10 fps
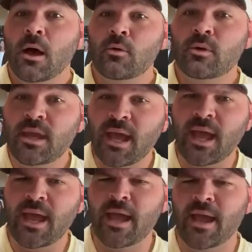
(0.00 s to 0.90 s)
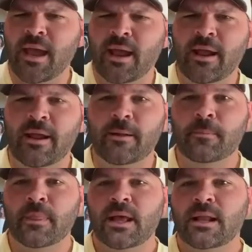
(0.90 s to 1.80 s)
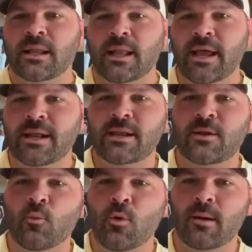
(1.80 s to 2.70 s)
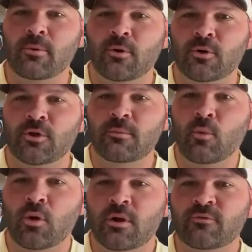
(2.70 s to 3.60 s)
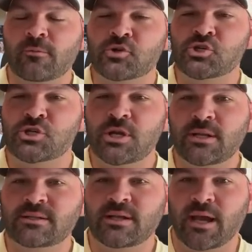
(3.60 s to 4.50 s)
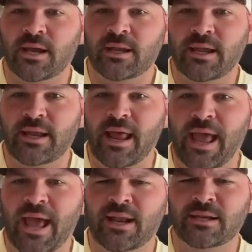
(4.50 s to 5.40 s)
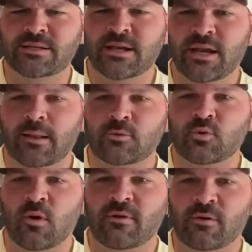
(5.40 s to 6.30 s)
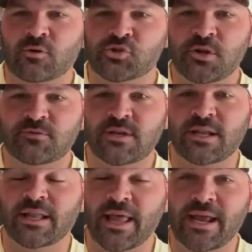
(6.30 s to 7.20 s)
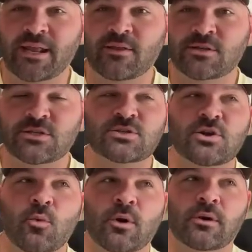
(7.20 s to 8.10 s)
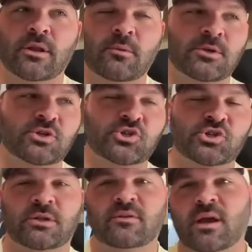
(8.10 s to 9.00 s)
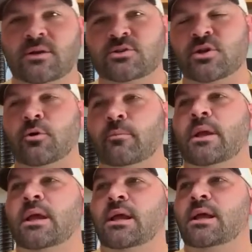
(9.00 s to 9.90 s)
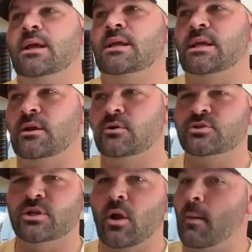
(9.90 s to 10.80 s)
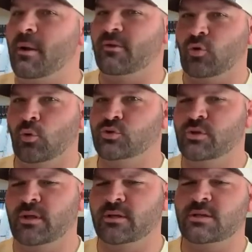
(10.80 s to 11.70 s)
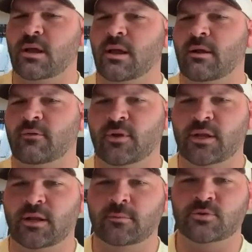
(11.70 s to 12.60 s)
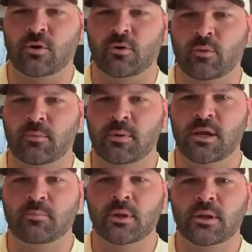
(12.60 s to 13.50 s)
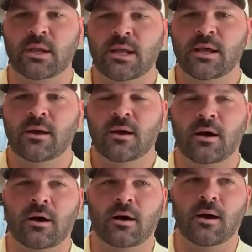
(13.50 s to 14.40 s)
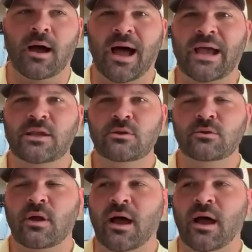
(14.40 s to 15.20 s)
Okay. Landon Weber, good morning from Shintech in Addis, getting them 12-hour shifts in. Landon, this is so weird that you mentioned Shintech. So years ago, I might have told you this, and if I did, I'm sorry to repeat, but I